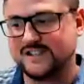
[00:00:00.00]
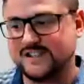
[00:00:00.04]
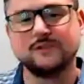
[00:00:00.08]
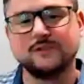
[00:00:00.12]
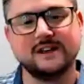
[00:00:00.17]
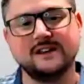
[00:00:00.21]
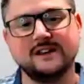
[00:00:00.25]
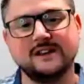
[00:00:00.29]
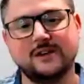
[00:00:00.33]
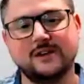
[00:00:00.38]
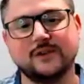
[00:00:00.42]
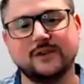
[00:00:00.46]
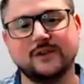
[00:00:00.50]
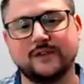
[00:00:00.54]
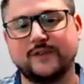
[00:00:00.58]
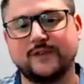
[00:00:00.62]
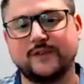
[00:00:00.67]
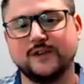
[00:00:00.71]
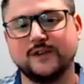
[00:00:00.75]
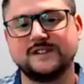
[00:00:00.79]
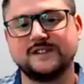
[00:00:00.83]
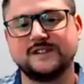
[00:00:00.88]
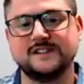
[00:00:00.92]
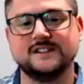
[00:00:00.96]
so that, the
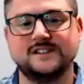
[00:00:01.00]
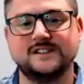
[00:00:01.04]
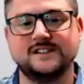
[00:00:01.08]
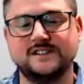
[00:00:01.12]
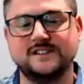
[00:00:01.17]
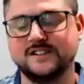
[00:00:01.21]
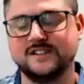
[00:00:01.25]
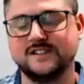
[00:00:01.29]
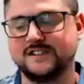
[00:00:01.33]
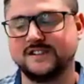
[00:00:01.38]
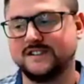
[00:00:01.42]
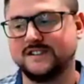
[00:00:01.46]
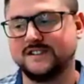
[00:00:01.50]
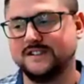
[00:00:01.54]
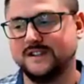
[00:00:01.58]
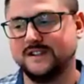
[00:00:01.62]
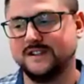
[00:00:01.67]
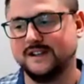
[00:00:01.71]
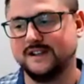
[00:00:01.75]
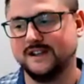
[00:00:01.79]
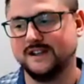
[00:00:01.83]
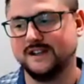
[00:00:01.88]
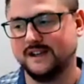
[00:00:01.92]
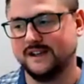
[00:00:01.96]
first is just,
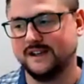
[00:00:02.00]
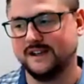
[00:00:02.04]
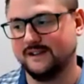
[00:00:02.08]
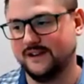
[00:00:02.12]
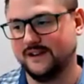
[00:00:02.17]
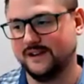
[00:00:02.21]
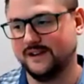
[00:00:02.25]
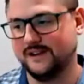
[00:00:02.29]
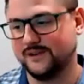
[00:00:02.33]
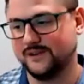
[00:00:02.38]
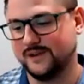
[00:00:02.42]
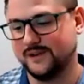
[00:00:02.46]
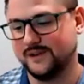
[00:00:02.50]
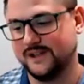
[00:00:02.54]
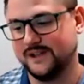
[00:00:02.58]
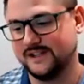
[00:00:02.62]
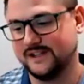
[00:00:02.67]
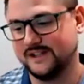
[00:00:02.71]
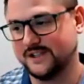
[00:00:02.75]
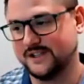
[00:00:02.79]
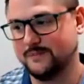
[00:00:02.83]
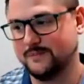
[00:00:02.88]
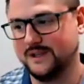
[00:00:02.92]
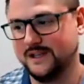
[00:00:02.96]
it's
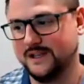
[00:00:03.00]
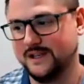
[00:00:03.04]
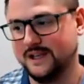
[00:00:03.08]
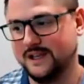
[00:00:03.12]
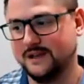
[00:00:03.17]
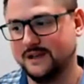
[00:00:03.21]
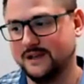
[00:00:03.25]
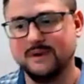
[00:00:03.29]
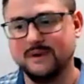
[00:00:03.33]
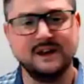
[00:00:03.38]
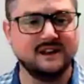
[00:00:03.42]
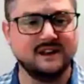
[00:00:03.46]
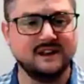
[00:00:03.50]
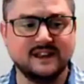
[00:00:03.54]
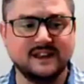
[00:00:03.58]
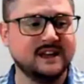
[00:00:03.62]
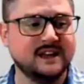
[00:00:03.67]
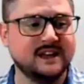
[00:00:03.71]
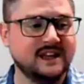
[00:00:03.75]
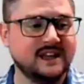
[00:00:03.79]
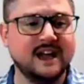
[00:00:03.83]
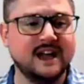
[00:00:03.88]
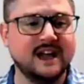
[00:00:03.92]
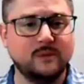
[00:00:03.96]
going to be admitting
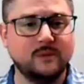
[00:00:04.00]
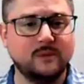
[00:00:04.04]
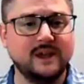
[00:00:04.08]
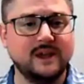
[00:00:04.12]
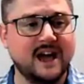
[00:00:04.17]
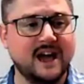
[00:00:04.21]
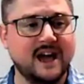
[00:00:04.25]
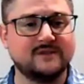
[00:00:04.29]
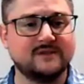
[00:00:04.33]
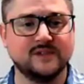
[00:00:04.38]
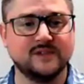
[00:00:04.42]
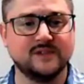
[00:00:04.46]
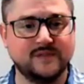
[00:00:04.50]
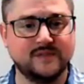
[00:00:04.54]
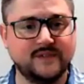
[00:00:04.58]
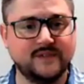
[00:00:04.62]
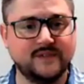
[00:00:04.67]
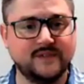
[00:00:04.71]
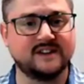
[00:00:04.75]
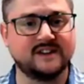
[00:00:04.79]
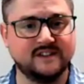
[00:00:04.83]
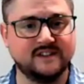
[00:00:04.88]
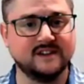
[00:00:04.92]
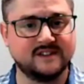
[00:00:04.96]
that, yeah, we have to
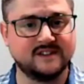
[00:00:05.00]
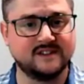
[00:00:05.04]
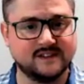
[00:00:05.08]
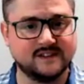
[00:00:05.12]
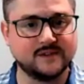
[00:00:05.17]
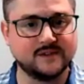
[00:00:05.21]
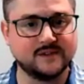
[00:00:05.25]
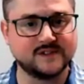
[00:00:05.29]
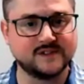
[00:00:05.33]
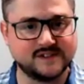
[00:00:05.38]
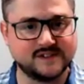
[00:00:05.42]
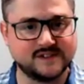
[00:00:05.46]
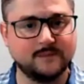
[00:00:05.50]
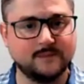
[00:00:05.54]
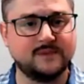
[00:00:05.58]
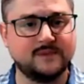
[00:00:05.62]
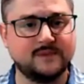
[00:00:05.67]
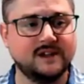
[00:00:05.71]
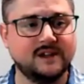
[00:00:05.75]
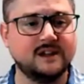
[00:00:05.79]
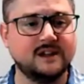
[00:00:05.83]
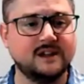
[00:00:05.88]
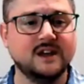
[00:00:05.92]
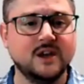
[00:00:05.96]
fix this, that there's
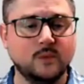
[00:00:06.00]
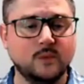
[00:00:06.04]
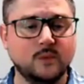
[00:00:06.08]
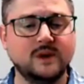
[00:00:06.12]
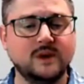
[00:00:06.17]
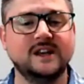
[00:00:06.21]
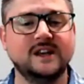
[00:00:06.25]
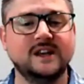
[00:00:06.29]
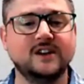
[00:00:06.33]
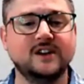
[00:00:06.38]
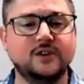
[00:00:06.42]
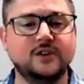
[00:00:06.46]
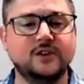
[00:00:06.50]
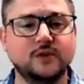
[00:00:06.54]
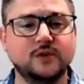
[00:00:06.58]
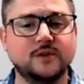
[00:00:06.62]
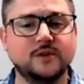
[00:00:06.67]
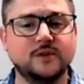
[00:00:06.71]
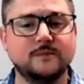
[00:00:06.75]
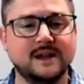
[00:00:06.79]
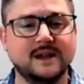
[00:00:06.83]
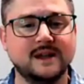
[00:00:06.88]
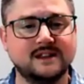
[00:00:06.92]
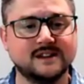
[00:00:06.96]
something we need to do
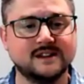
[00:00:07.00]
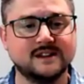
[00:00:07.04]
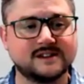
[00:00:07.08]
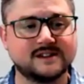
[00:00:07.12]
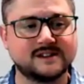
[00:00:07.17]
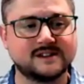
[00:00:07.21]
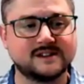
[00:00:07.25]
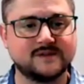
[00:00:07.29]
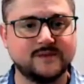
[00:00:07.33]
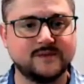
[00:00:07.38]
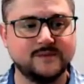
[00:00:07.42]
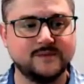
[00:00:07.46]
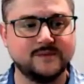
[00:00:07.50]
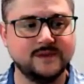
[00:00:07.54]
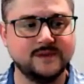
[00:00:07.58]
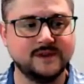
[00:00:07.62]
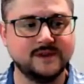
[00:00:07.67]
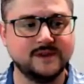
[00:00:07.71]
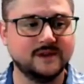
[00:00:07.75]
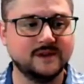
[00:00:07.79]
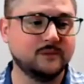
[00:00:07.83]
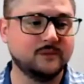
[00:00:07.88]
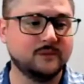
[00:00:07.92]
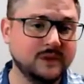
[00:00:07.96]
to make this
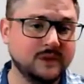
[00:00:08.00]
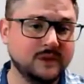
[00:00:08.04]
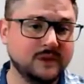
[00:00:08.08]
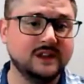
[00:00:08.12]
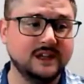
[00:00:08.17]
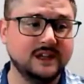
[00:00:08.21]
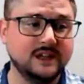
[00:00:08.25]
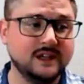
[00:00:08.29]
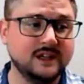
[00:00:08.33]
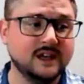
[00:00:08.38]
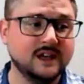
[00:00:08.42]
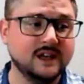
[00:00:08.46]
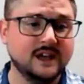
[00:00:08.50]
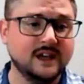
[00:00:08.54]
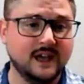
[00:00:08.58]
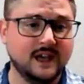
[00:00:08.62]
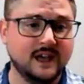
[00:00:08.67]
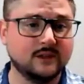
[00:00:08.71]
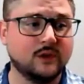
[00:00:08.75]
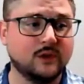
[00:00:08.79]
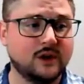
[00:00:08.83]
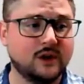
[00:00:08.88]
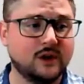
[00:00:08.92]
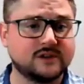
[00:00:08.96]
really
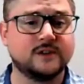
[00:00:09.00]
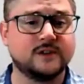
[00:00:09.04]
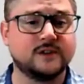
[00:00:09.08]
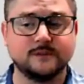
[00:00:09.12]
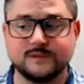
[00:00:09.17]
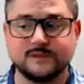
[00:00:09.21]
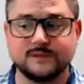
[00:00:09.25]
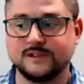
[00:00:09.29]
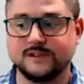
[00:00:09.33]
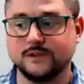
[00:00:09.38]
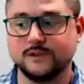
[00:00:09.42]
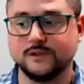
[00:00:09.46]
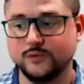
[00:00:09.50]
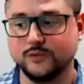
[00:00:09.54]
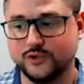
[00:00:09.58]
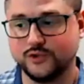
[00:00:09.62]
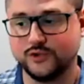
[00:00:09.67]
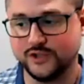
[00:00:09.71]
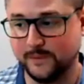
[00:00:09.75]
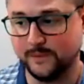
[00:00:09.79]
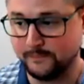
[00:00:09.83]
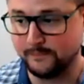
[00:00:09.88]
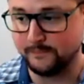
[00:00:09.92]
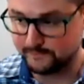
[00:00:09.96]
a long-term
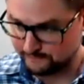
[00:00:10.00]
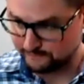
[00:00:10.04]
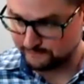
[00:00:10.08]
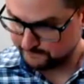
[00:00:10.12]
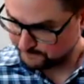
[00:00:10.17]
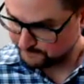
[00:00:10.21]
solution.